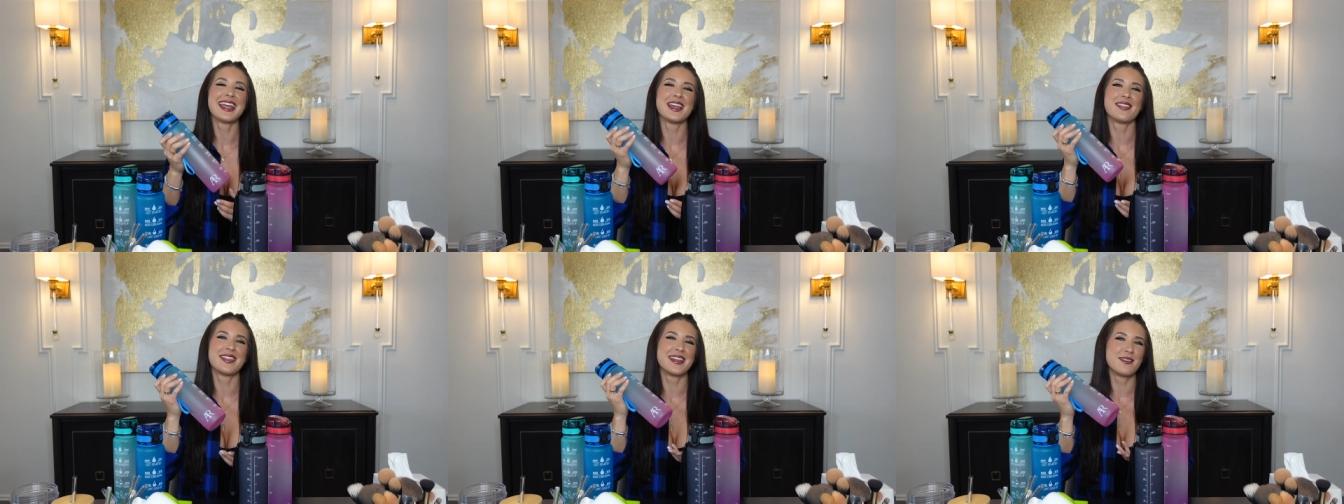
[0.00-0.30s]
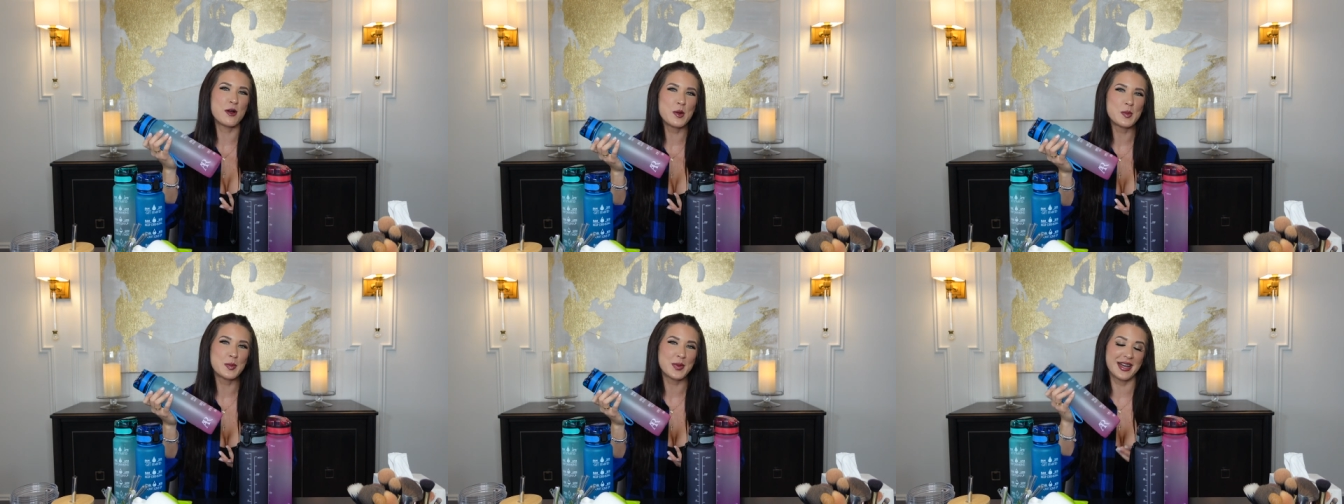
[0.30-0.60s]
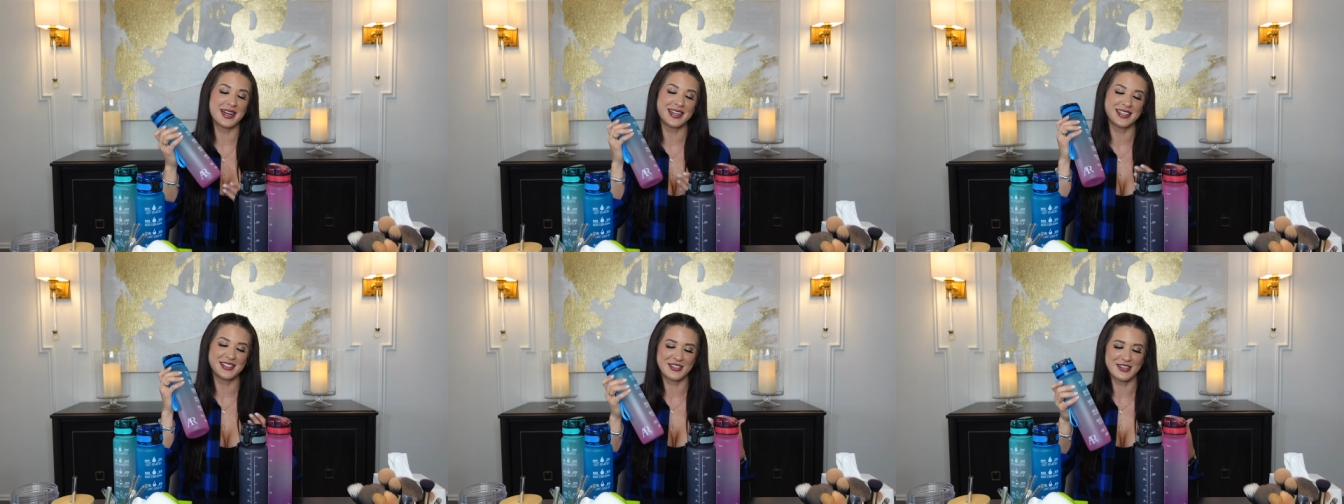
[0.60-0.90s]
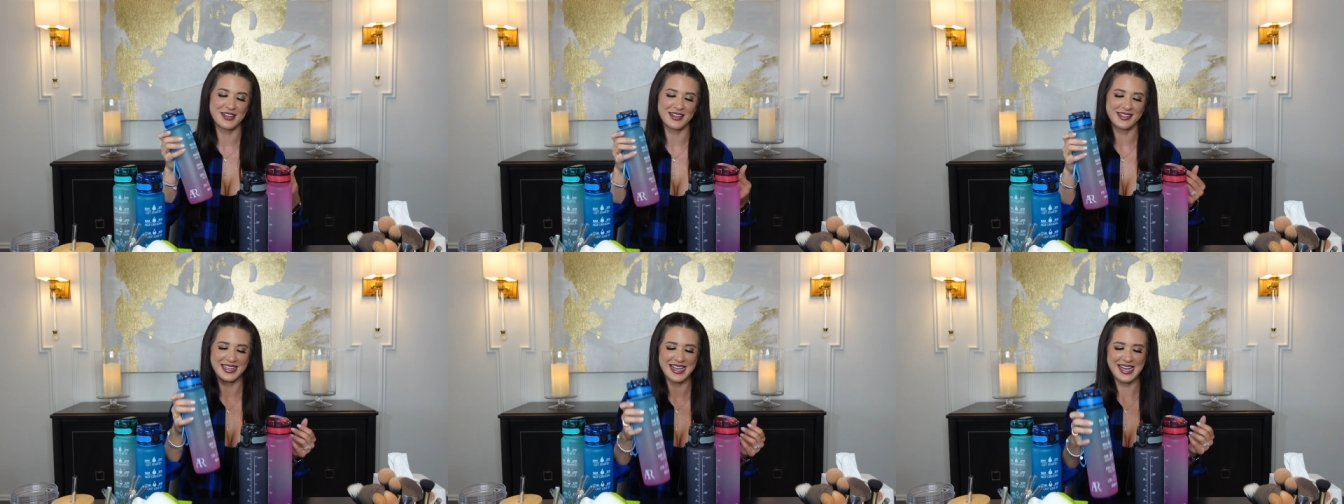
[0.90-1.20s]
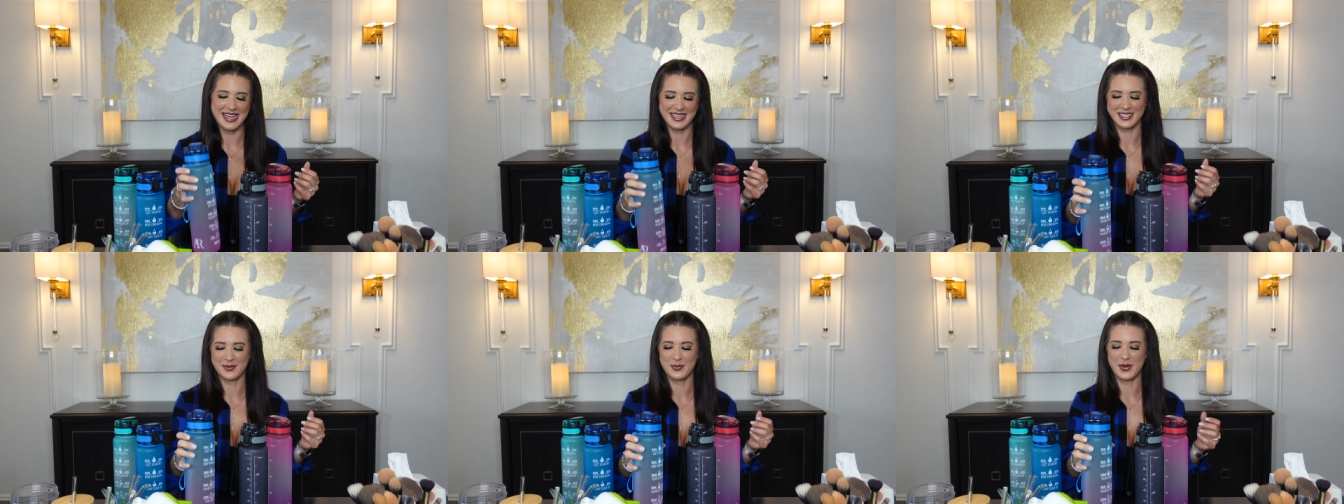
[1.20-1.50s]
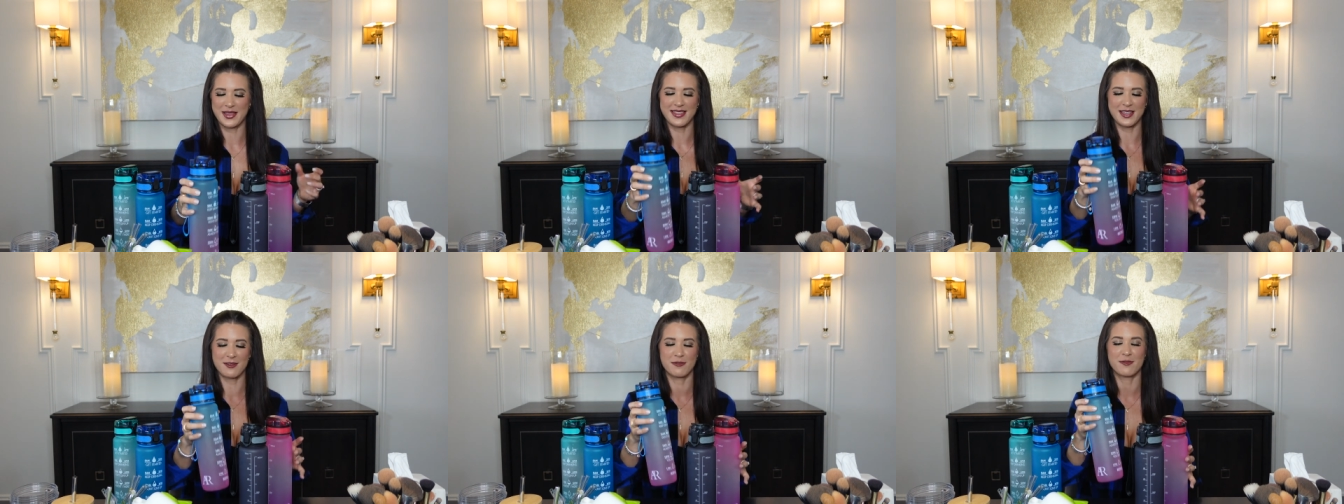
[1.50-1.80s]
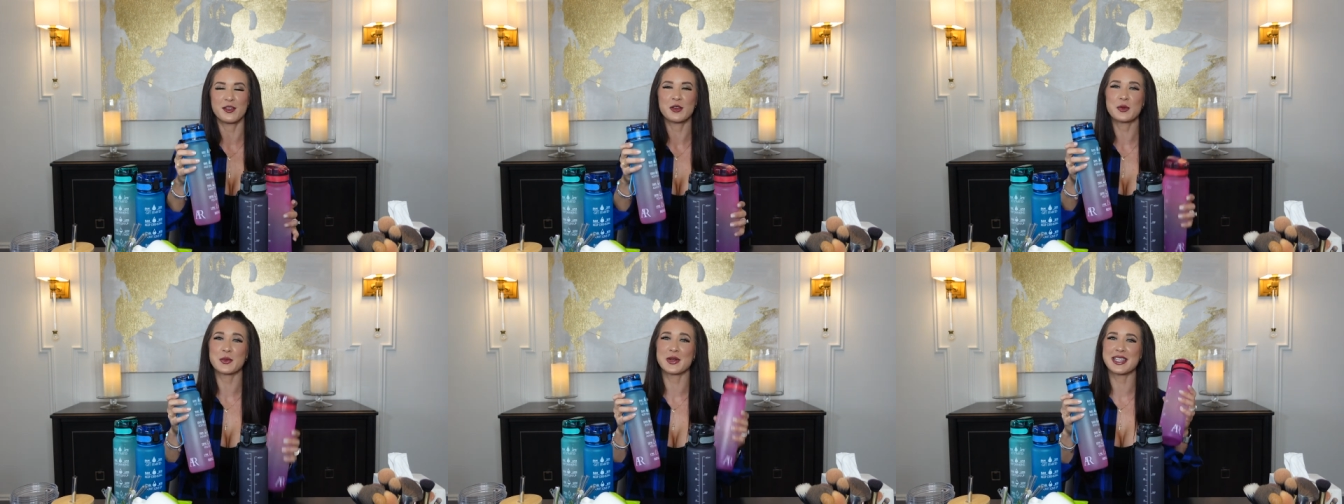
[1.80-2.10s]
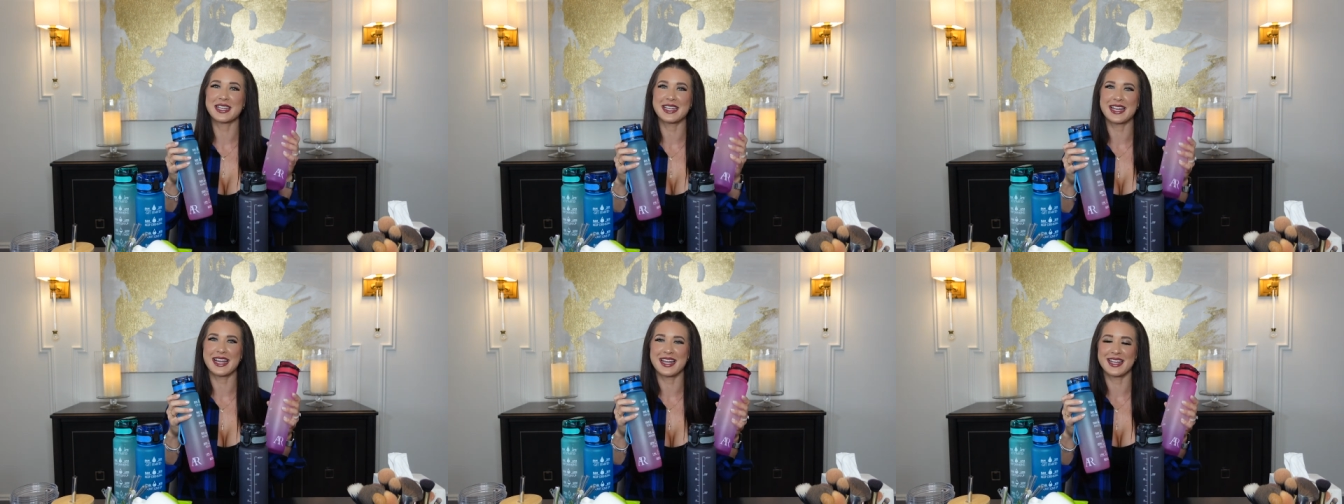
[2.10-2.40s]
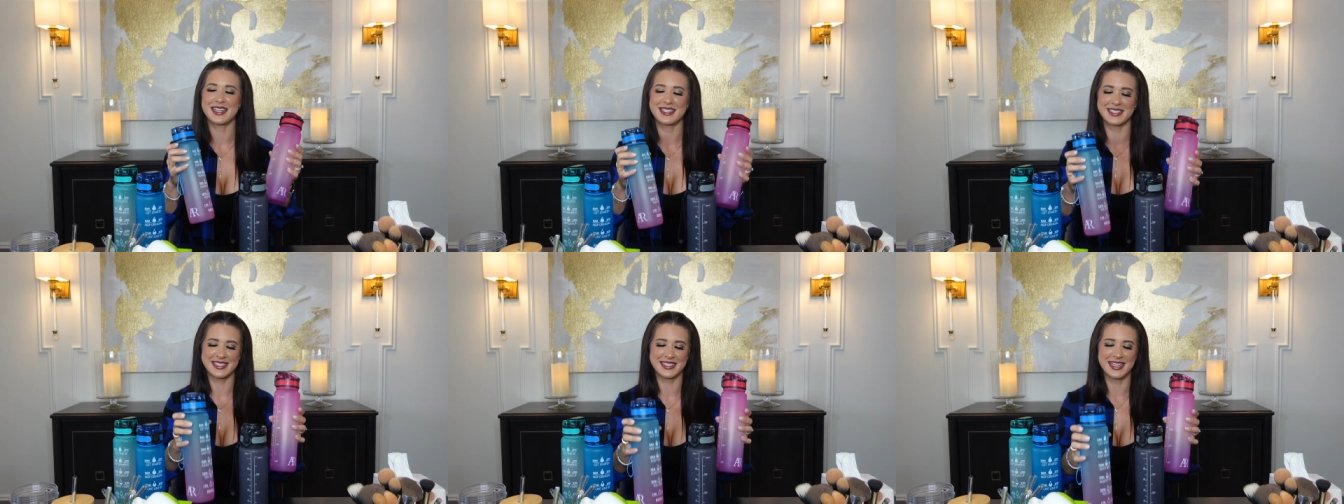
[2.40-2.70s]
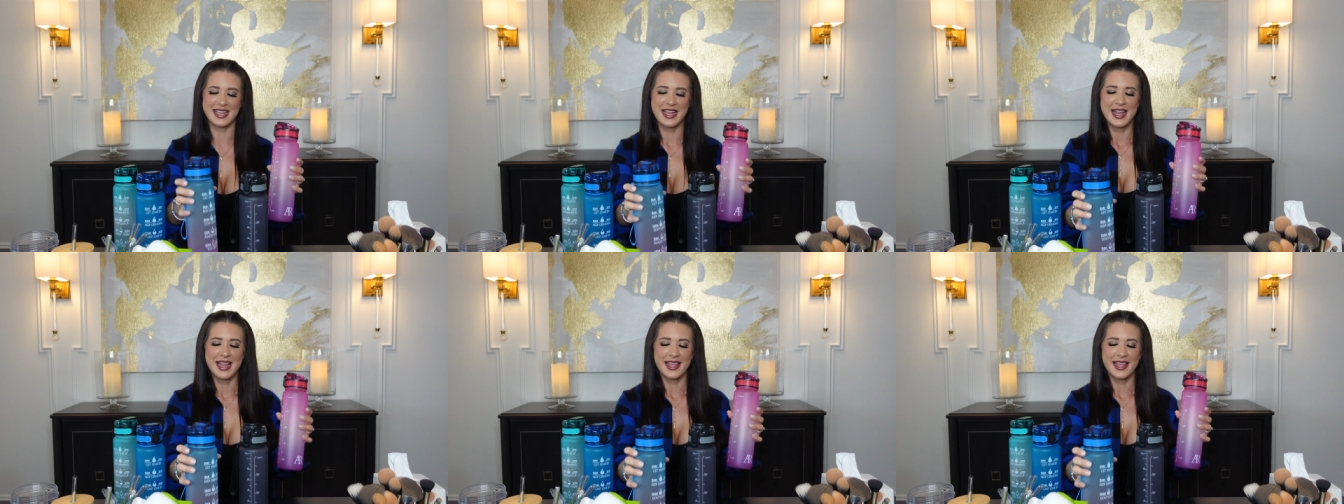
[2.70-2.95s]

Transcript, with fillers: they won't break because they're not glass, but they feel really nice.